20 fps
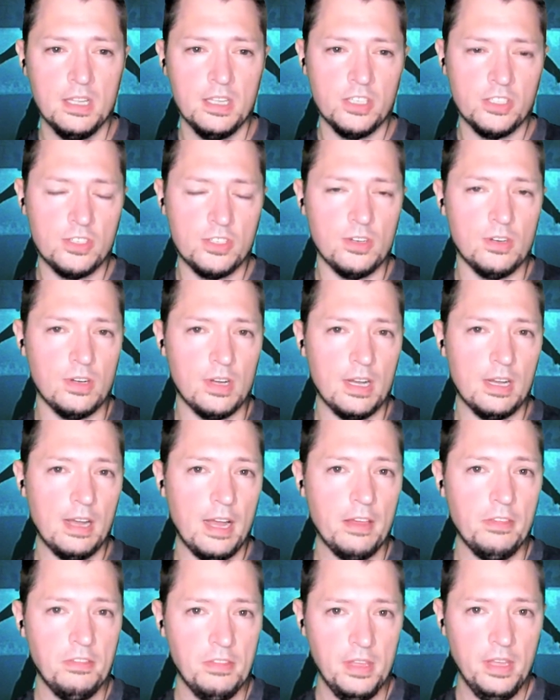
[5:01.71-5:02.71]
So
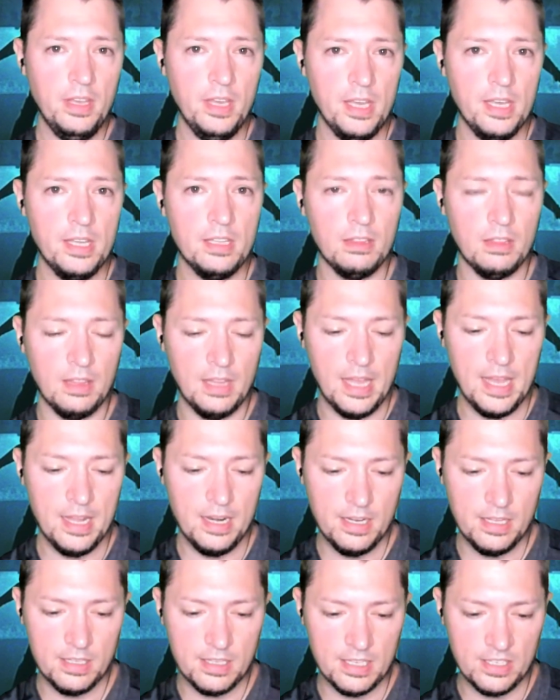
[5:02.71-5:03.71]
I think he
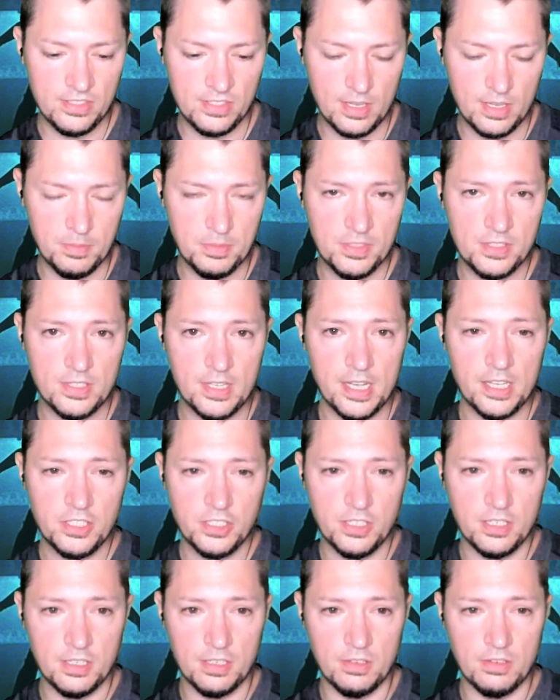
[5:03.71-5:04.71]
let this
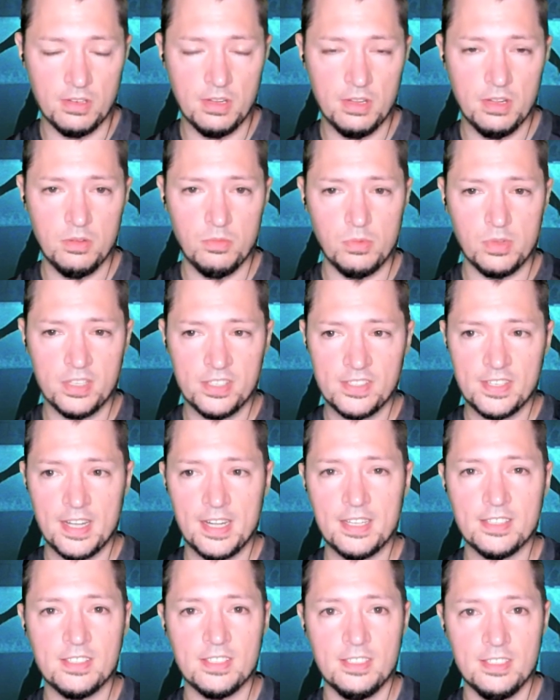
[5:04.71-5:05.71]
obsession with
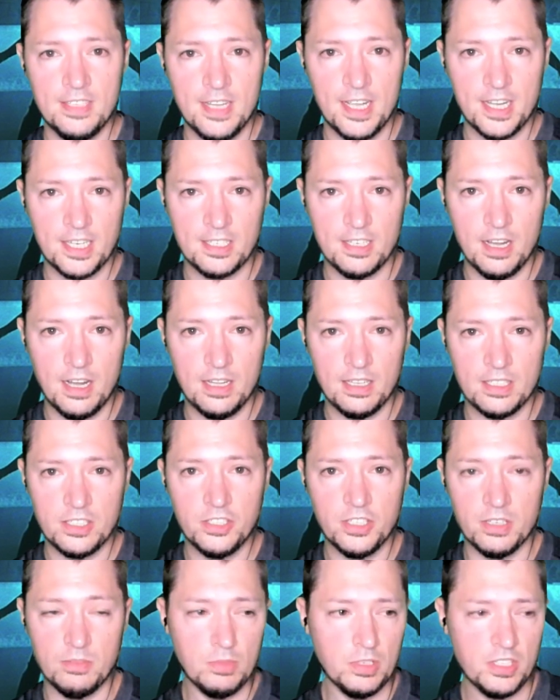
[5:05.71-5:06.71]
science and
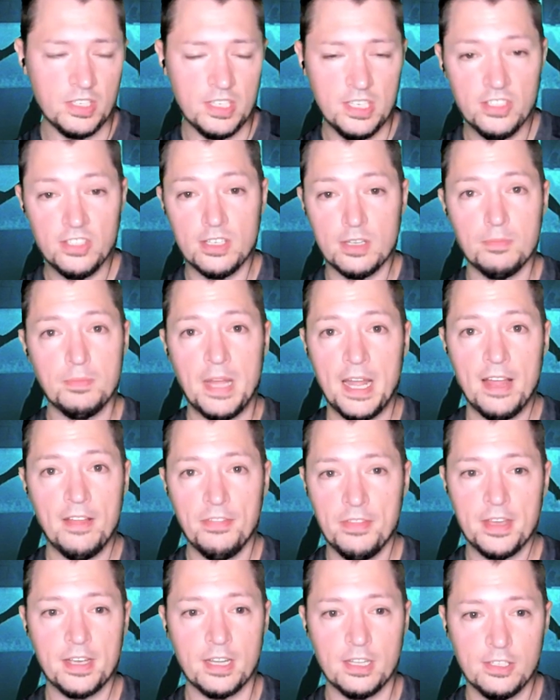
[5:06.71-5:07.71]
technology, which isn't a
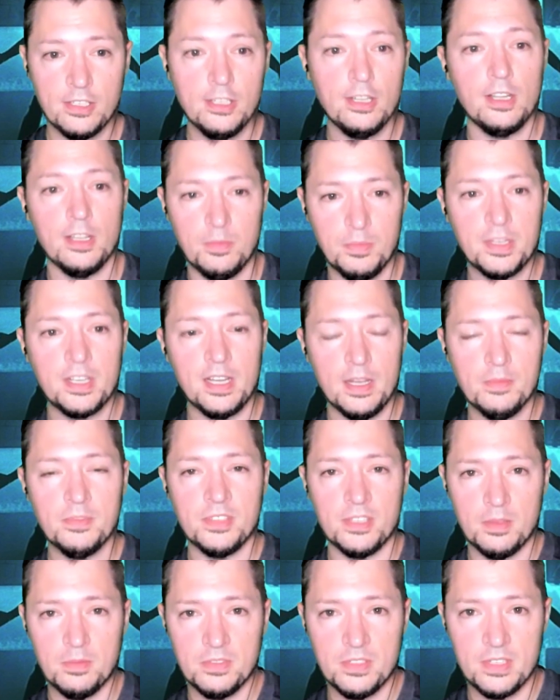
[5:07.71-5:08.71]
bad thing until it becomes
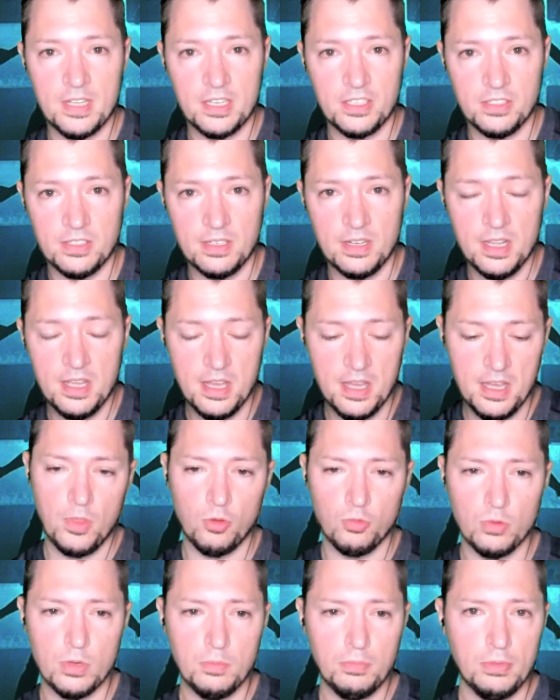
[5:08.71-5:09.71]
an obsession,
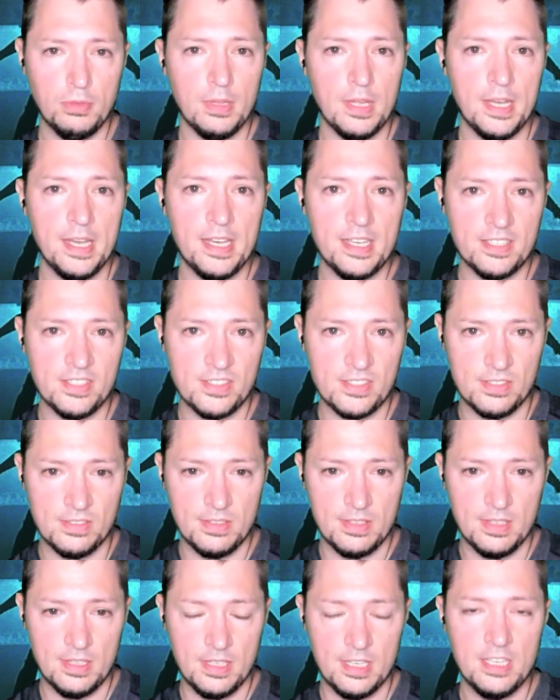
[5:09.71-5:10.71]
replace
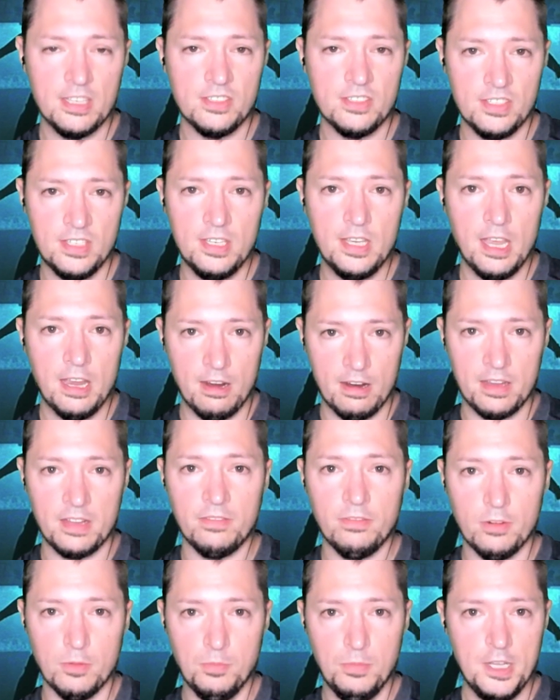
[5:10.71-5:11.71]
his caring
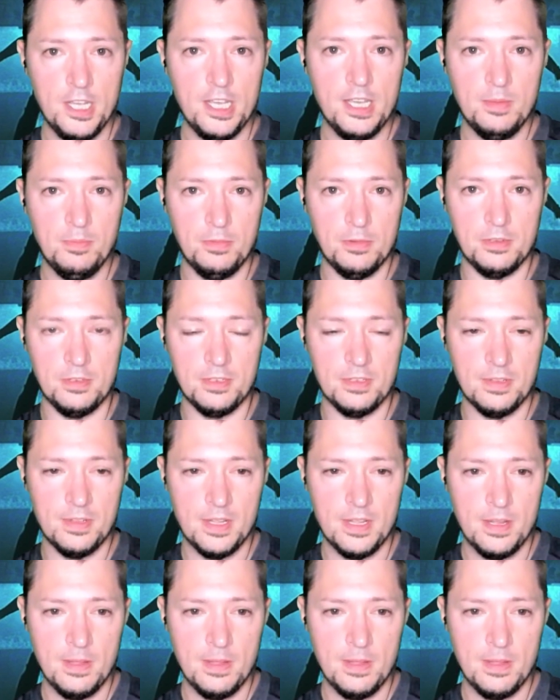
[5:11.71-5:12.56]
for people.